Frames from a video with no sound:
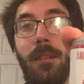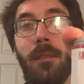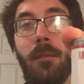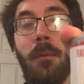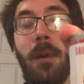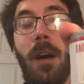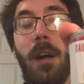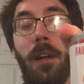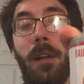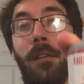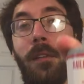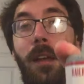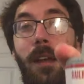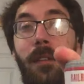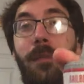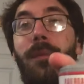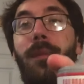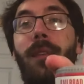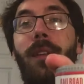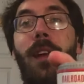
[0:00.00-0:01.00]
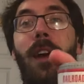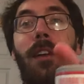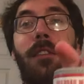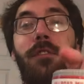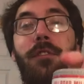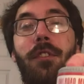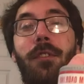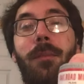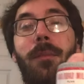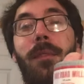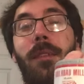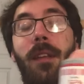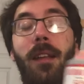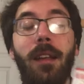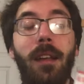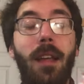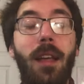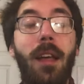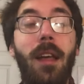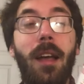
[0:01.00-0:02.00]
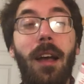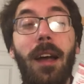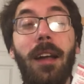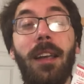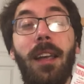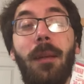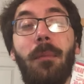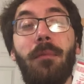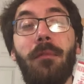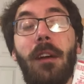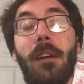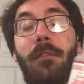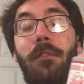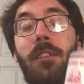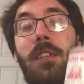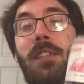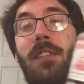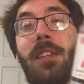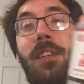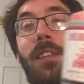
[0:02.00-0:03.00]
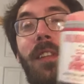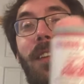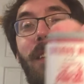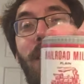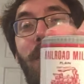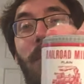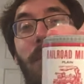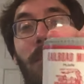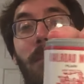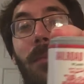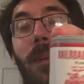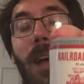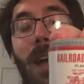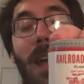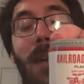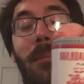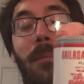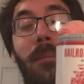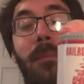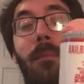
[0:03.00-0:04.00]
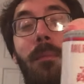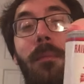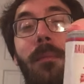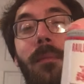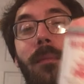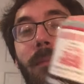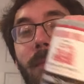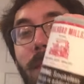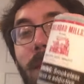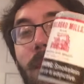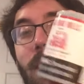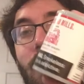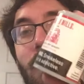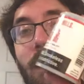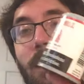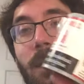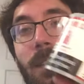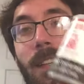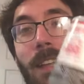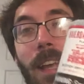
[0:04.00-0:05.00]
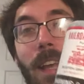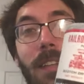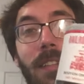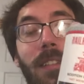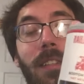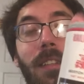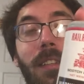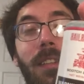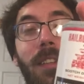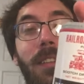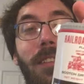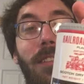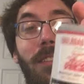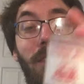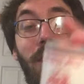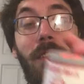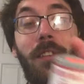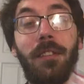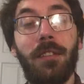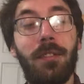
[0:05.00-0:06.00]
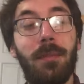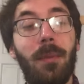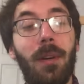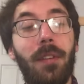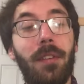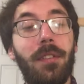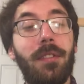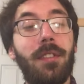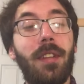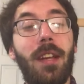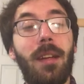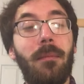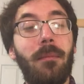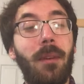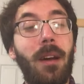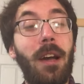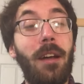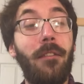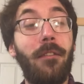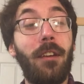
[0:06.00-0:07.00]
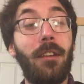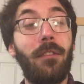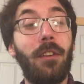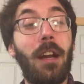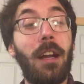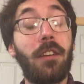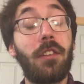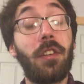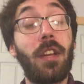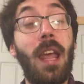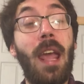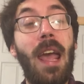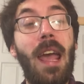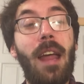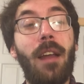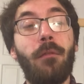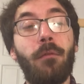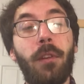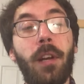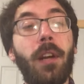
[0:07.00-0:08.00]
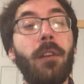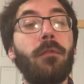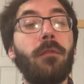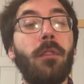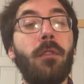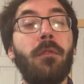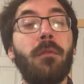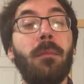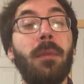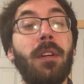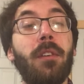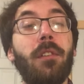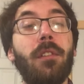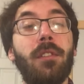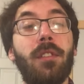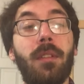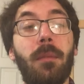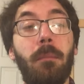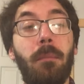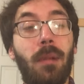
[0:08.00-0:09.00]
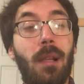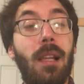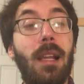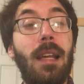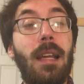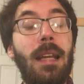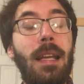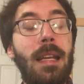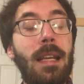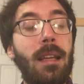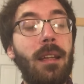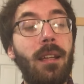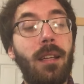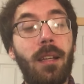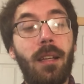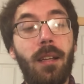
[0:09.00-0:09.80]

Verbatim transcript: Well, I, I should... I keep referencing this. I'm guessing this is going to smell the same. I have never actually had railroad mills plain.